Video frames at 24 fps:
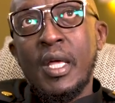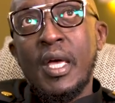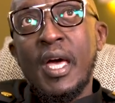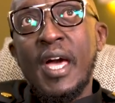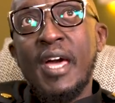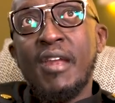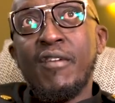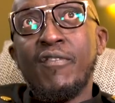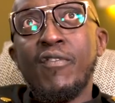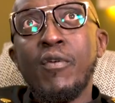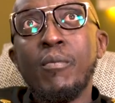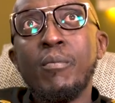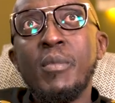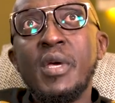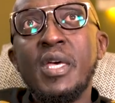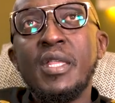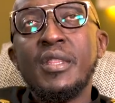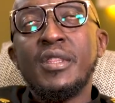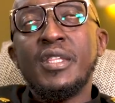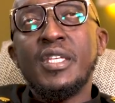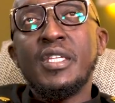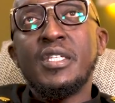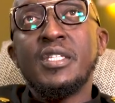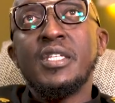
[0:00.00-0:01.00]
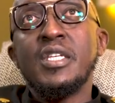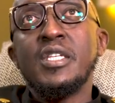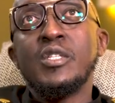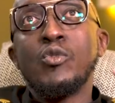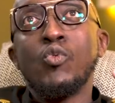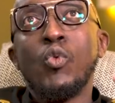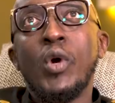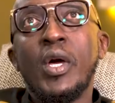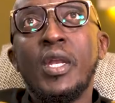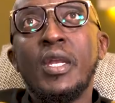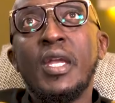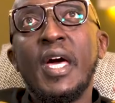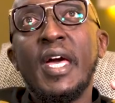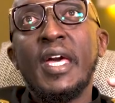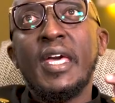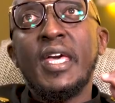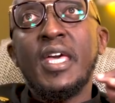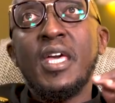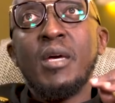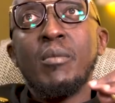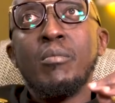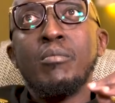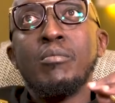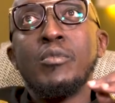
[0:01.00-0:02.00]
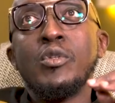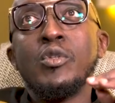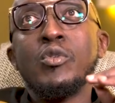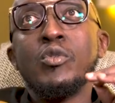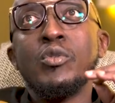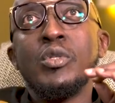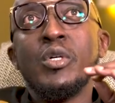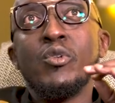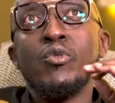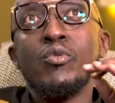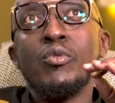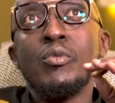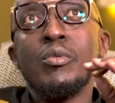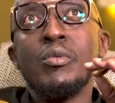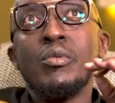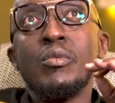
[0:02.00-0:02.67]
And for me, this is when I came to the